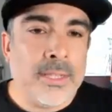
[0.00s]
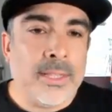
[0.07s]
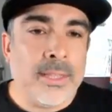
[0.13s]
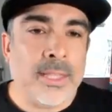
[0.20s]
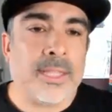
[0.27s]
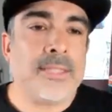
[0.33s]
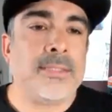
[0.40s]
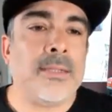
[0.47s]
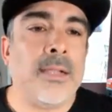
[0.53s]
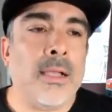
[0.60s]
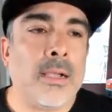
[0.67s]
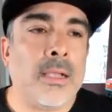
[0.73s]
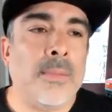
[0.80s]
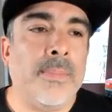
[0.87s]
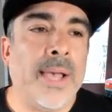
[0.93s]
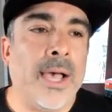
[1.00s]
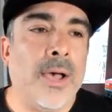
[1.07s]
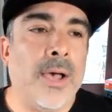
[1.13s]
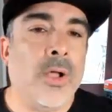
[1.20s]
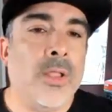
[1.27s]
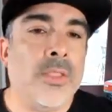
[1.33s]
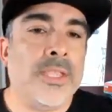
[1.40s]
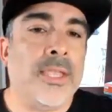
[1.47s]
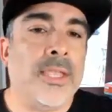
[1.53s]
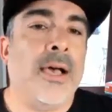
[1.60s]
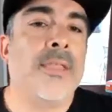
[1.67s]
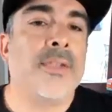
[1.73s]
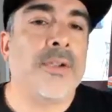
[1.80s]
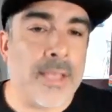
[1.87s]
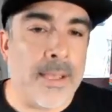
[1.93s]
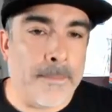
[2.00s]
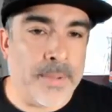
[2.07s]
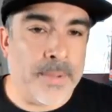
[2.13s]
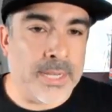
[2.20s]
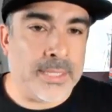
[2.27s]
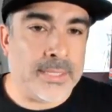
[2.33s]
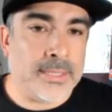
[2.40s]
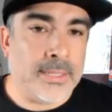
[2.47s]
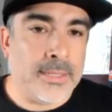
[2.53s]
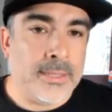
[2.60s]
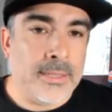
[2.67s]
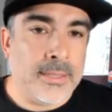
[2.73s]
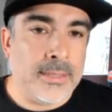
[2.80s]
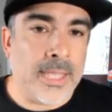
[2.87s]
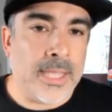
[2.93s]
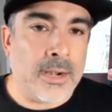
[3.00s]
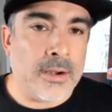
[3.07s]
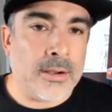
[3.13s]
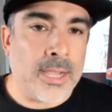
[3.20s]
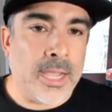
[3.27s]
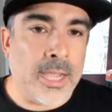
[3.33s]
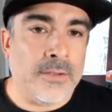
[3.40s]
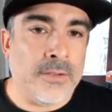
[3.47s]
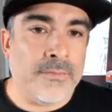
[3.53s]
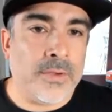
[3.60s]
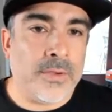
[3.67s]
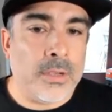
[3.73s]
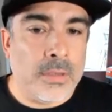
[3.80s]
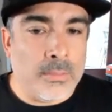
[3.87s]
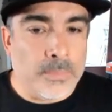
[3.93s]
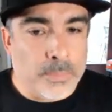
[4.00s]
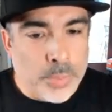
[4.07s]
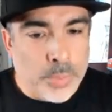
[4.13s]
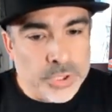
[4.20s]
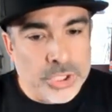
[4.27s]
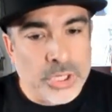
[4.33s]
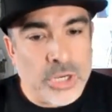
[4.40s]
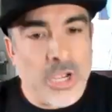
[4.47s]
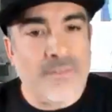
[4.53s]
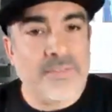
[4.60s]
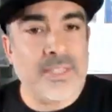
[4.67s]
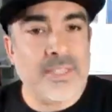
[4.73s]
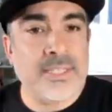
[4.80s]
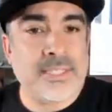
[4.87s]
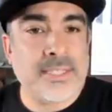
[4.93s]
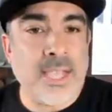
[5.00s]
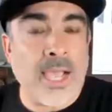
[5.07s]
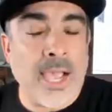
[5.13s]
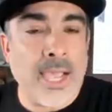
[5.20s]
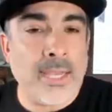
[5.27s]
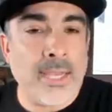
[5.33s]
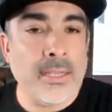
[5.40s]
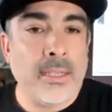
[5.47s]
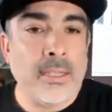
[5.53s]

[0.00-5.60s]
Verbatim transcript: let's talk about all the other companies that are kind of pushing off to the side,